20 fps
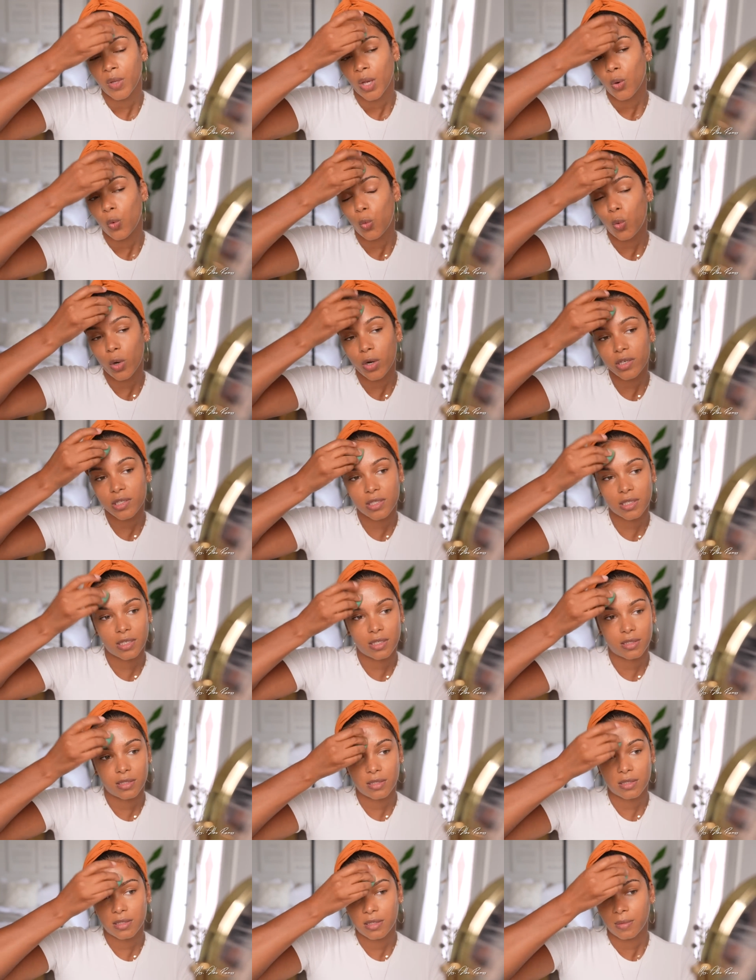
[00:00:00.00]

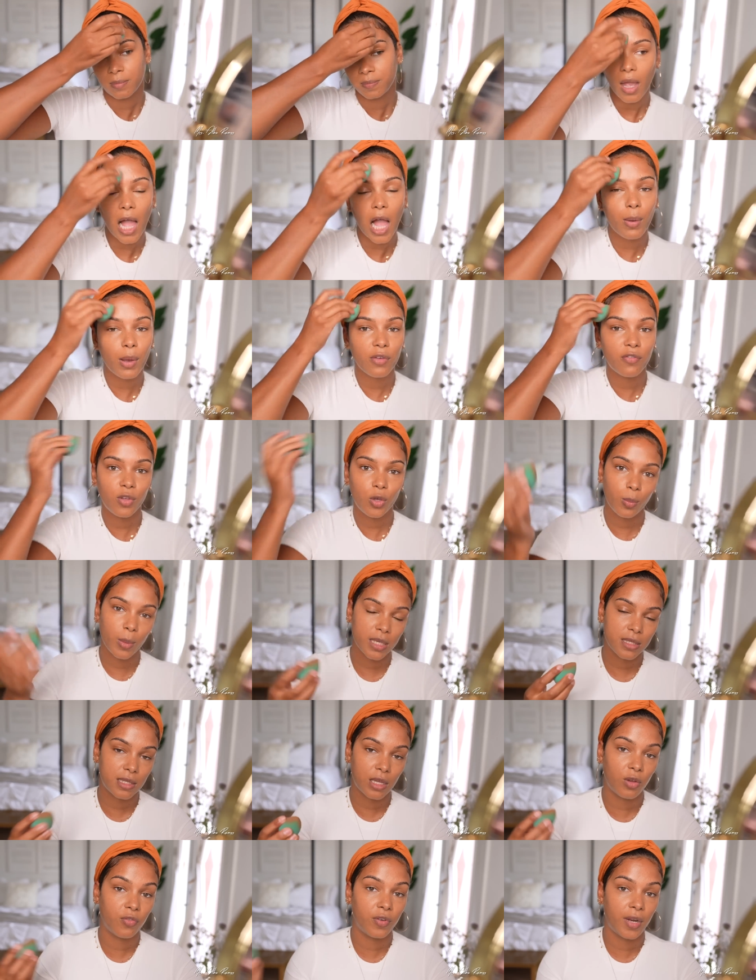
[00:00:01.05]
worsens how I view
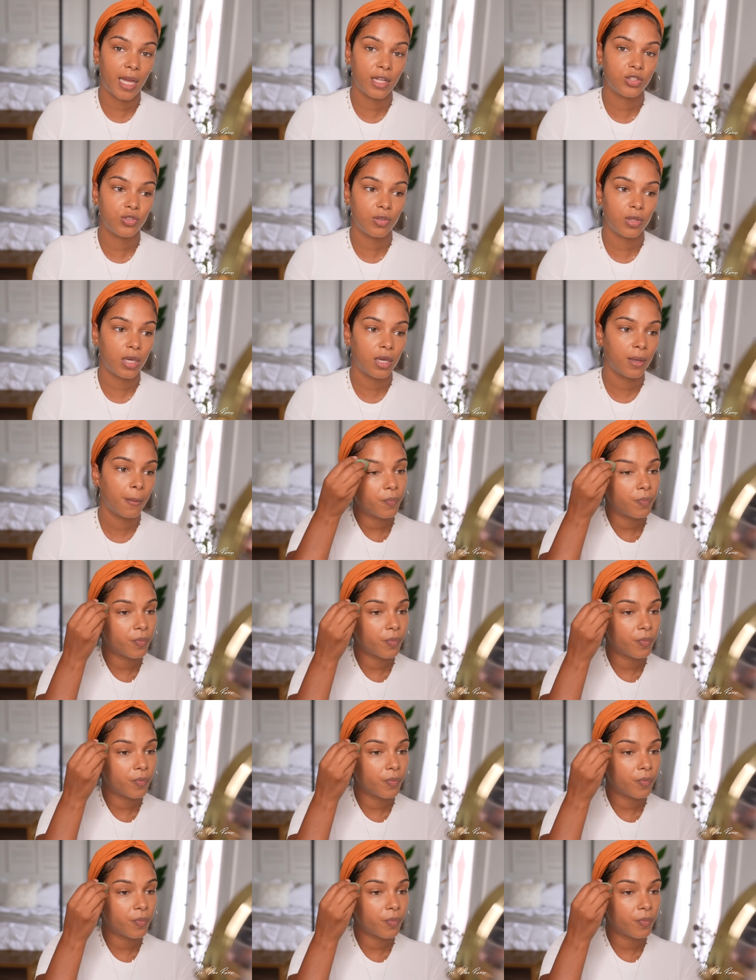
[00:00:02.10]
myself naturally.